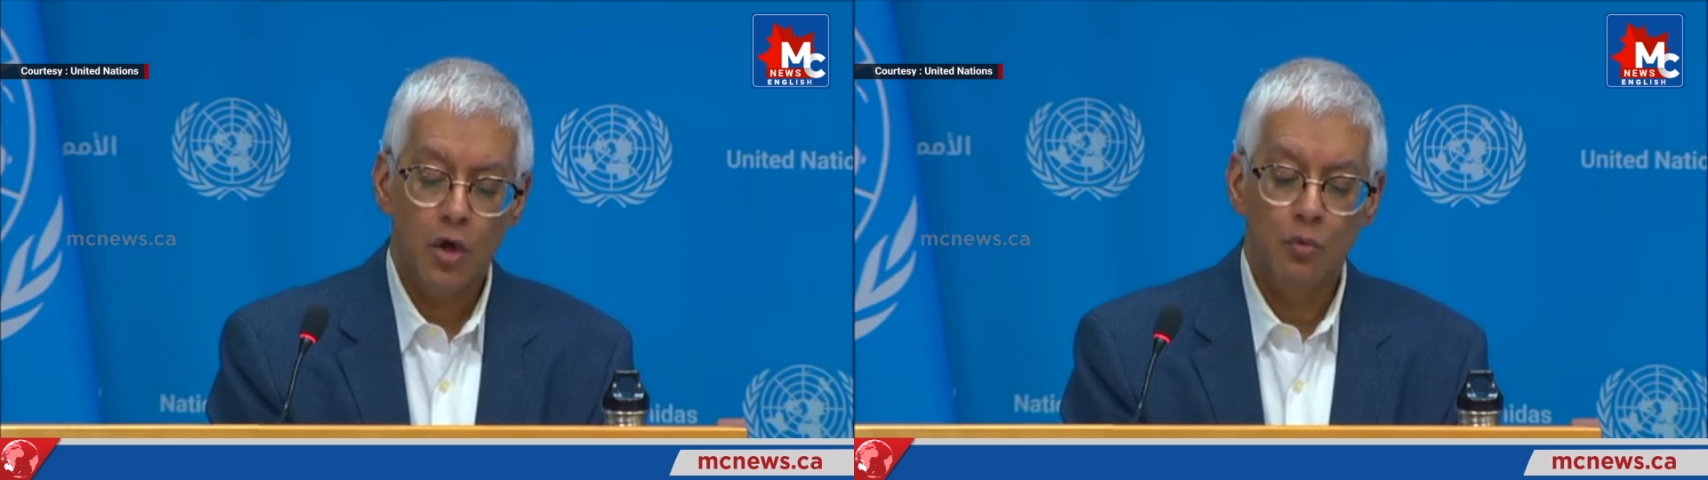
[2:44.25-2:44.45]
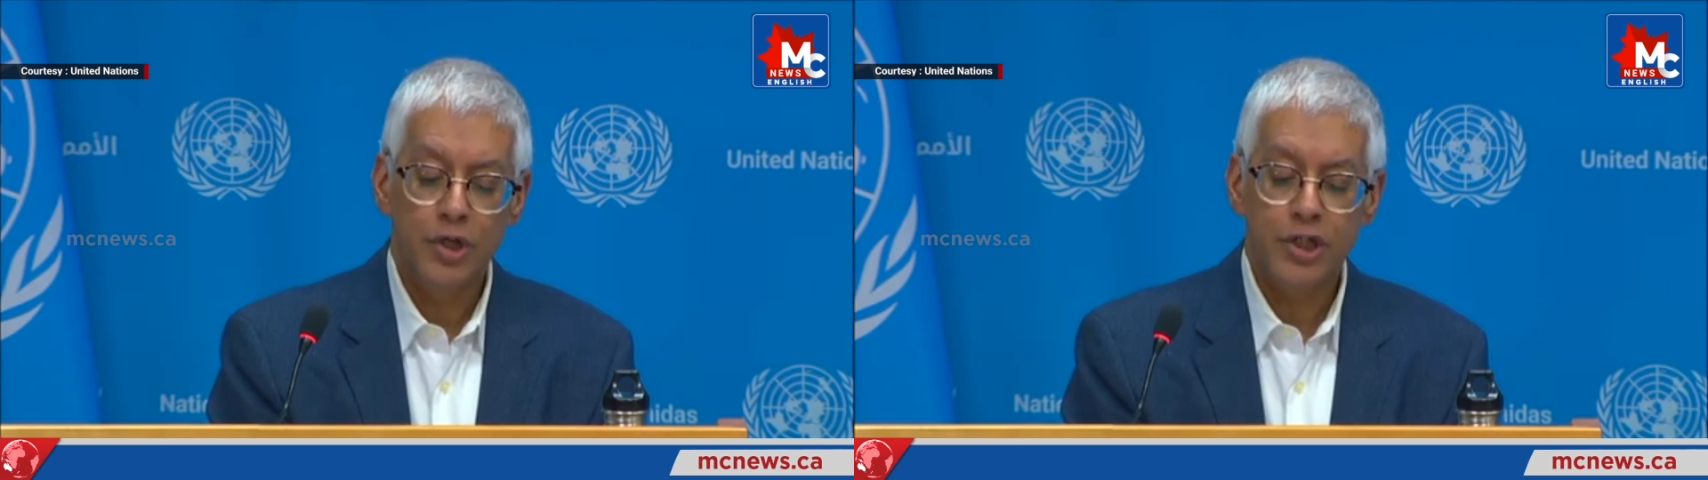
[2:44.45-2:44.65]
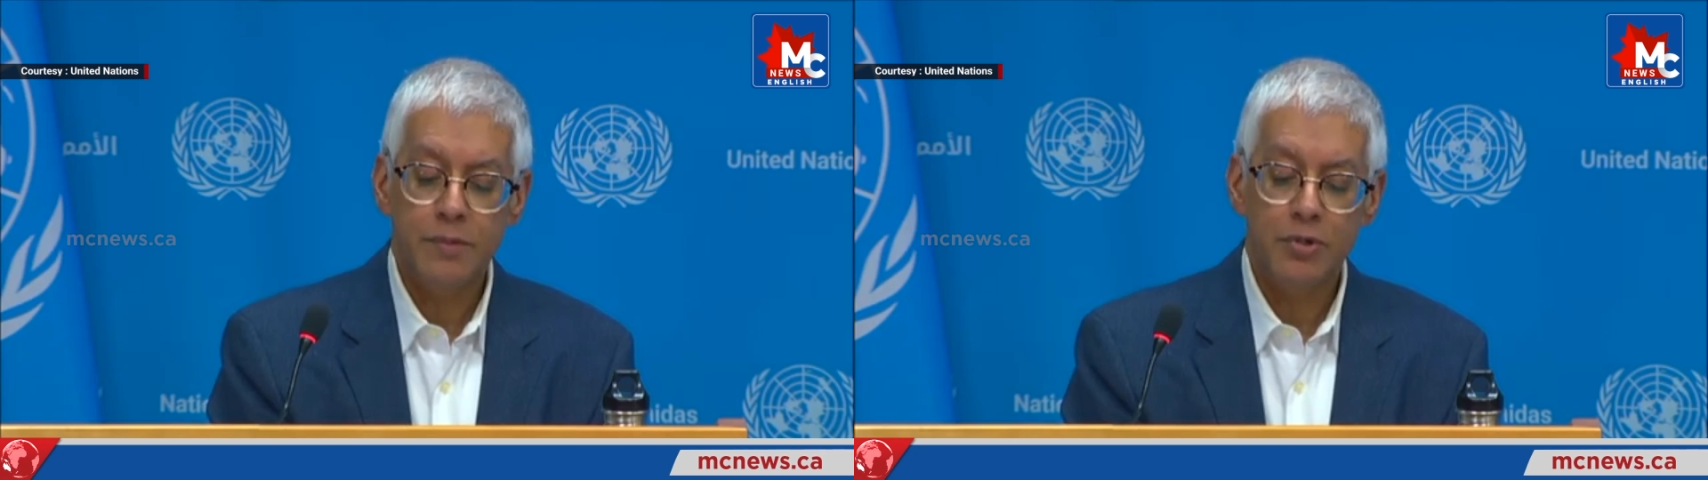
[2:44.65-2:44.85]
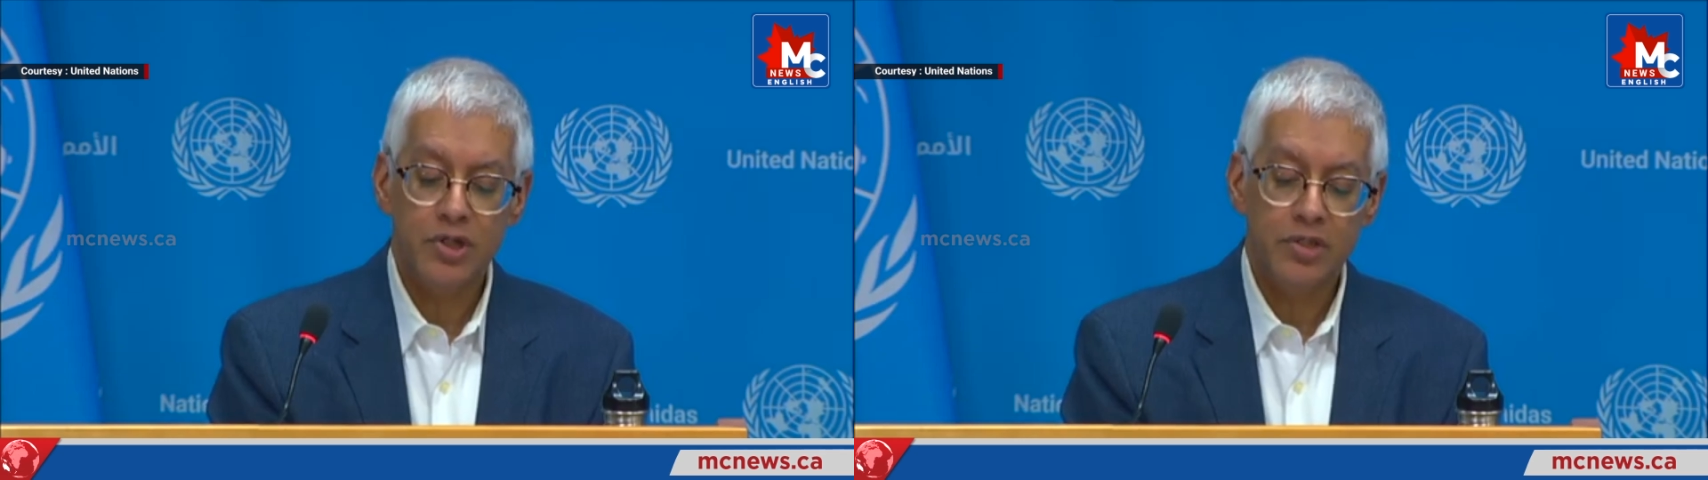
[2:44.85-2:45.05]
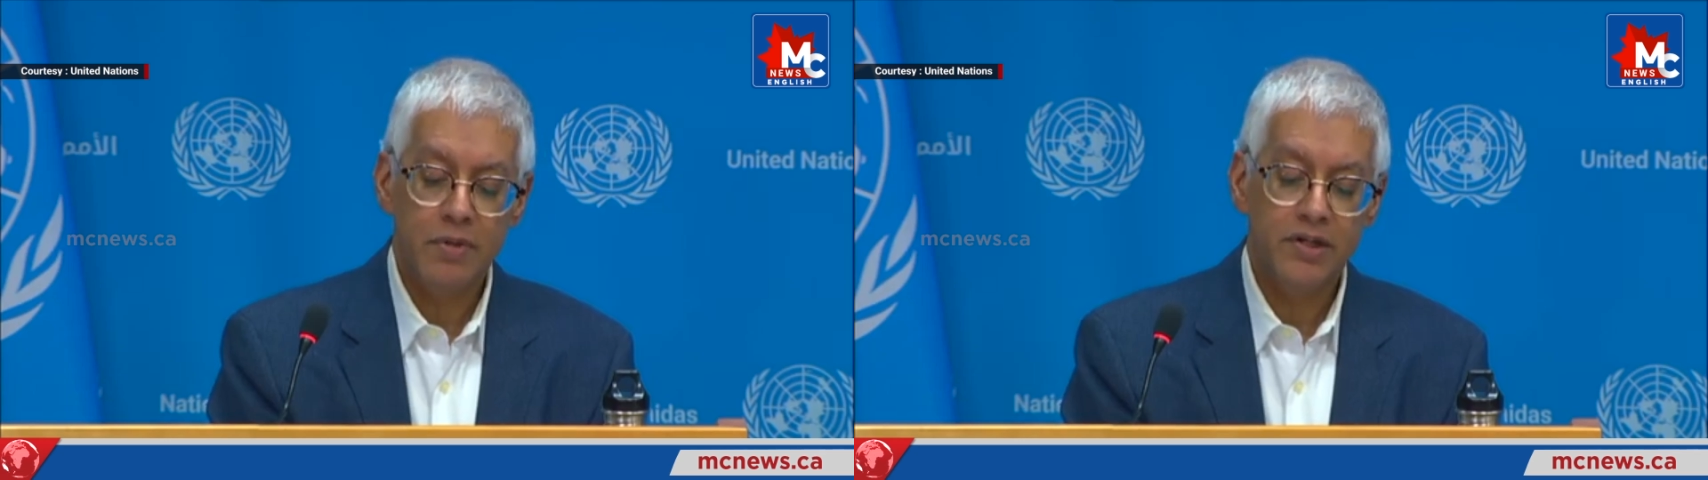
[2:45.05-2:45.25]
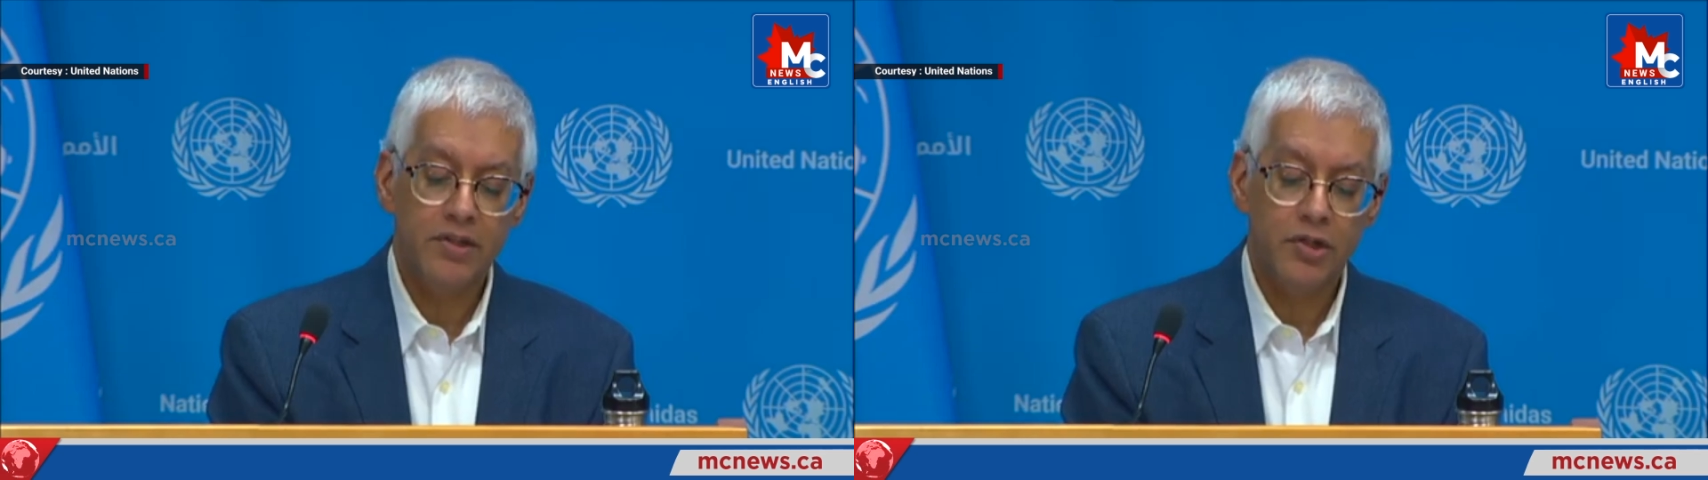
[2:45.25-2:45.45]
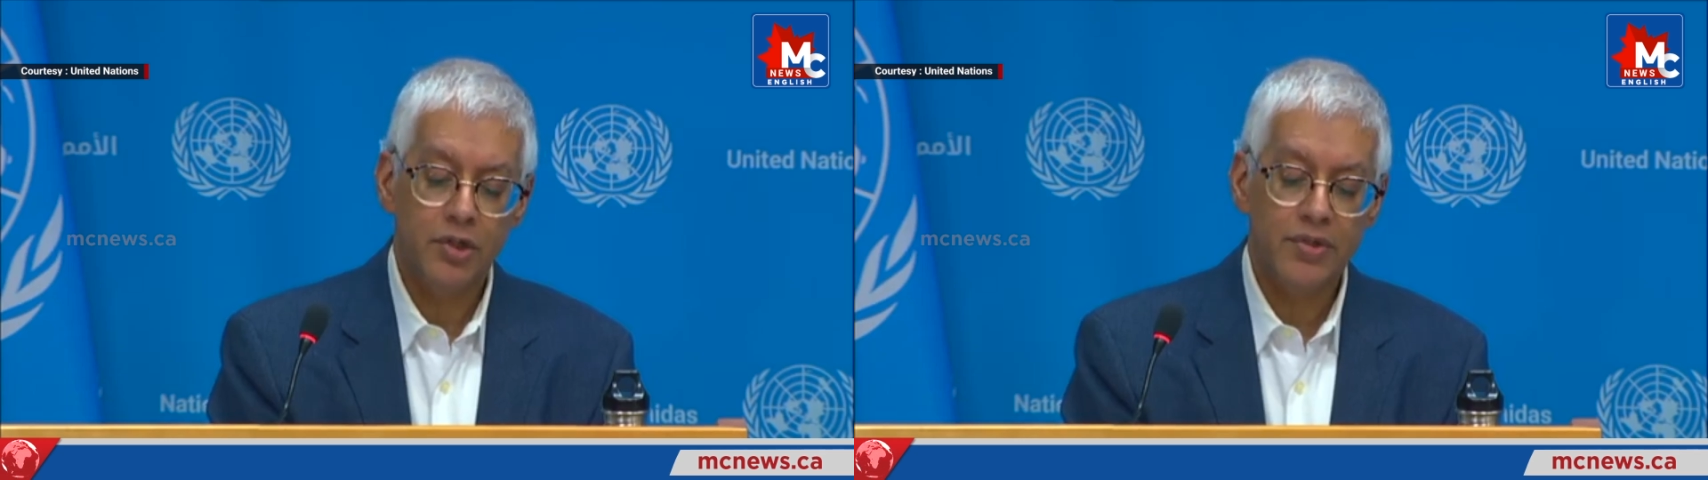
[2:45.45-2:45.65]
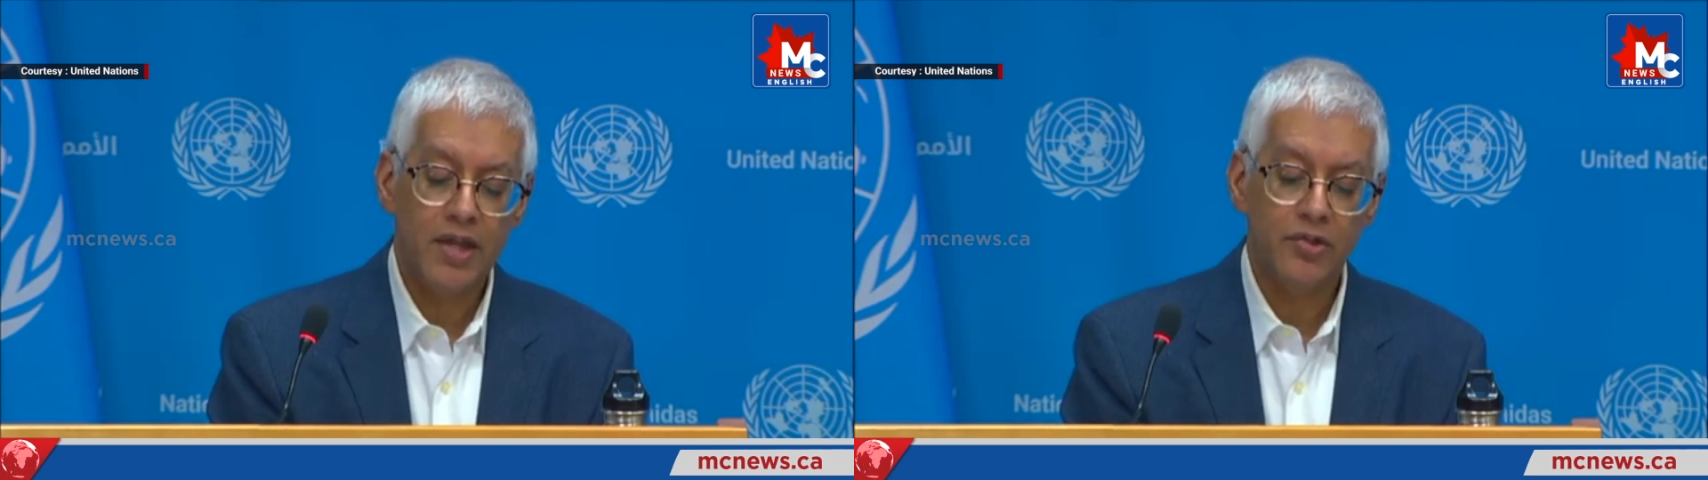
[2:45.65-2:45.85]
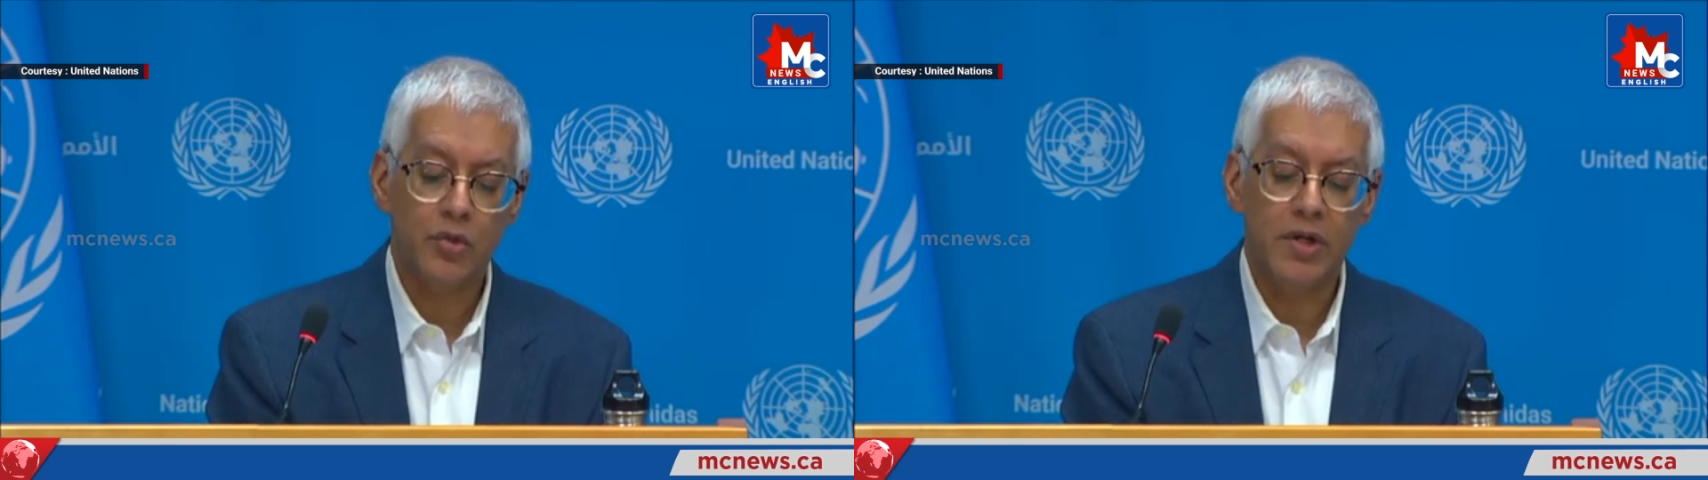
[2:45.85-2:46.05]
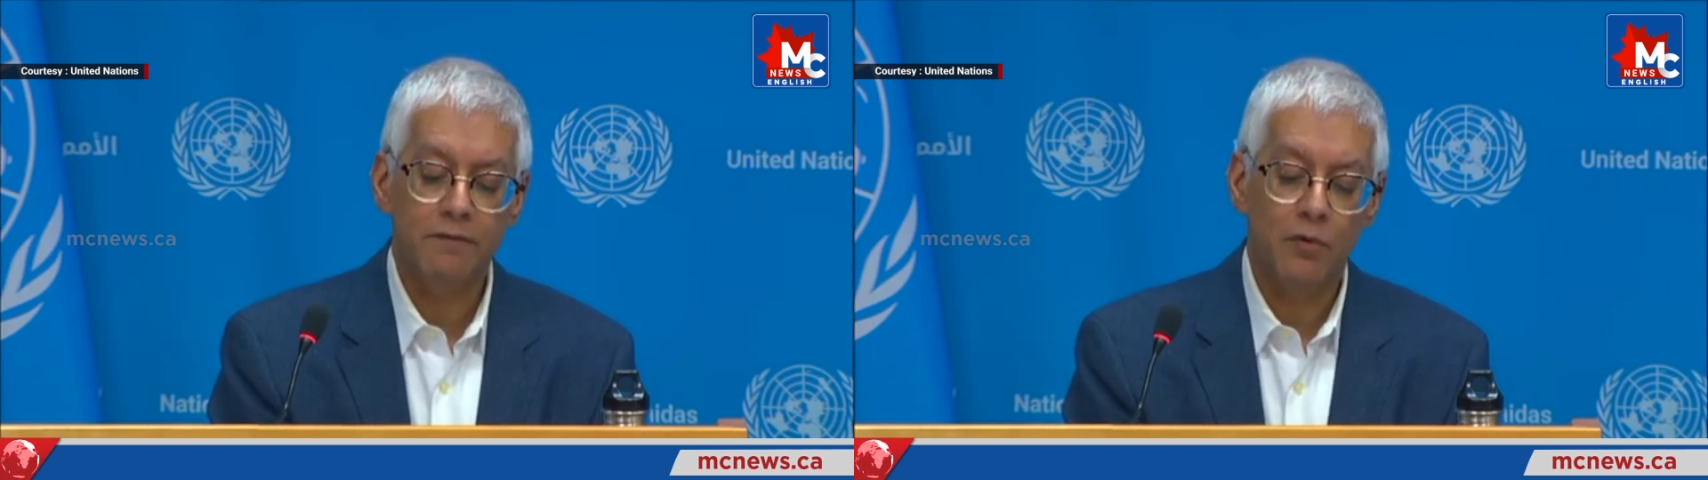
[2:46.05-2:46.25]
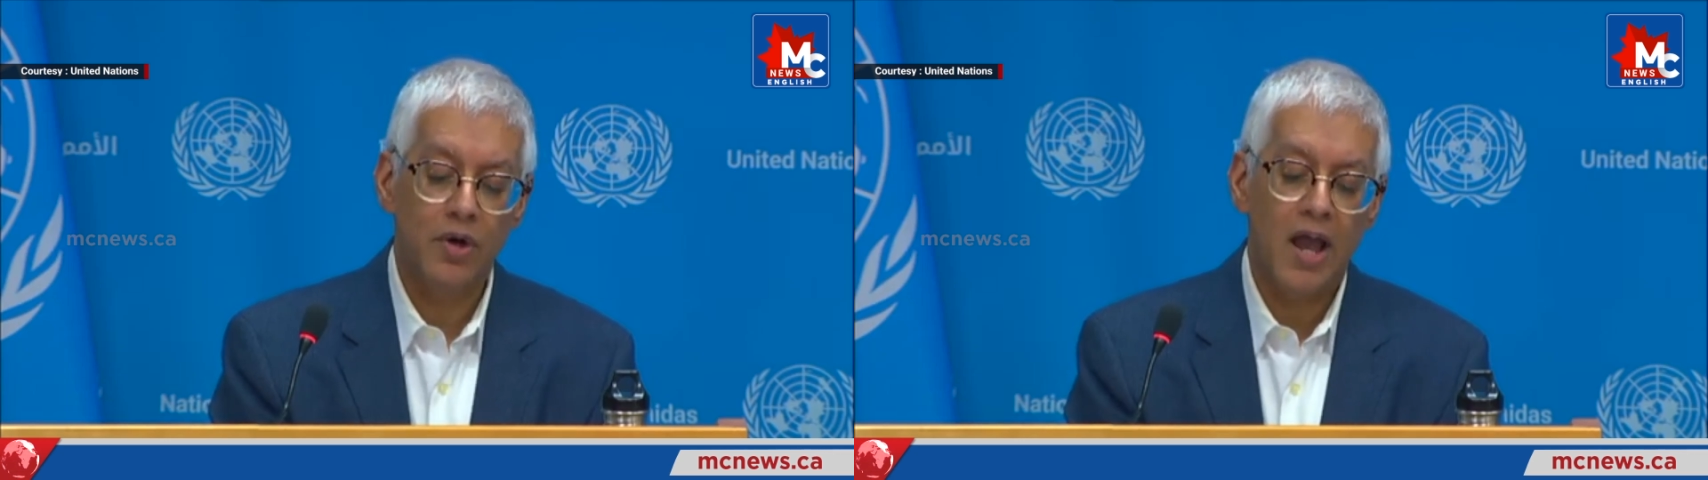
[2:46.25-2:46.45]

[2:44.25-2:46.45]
where she participated in the 2024